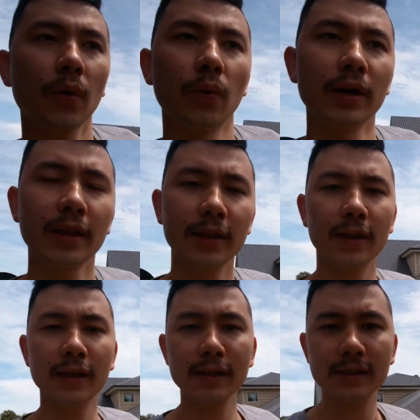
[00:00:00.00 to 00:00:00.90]
One of the
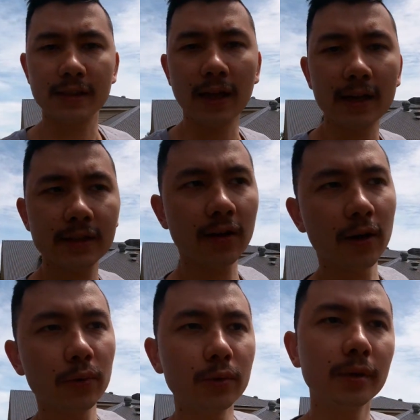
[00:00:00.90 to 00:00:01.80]
things that
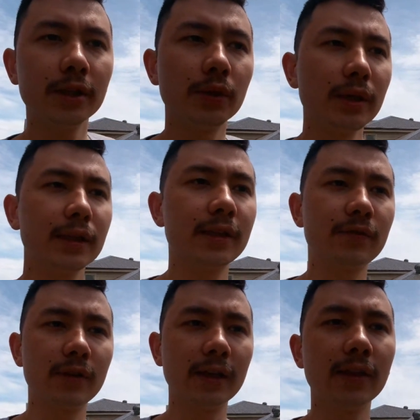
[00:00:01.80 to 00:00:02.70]
I will be doing
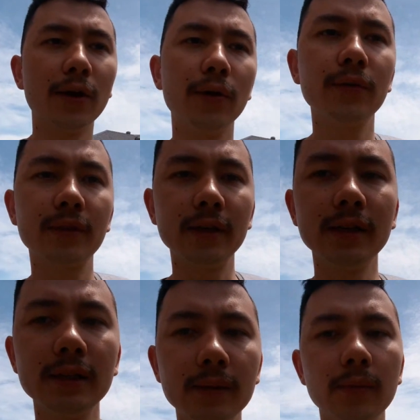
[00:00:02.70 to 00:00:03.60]
differently though,
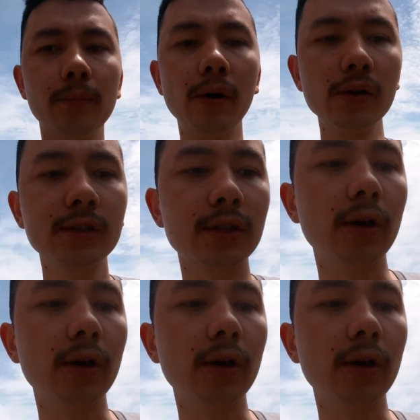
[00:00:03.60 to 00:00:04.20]
the bolts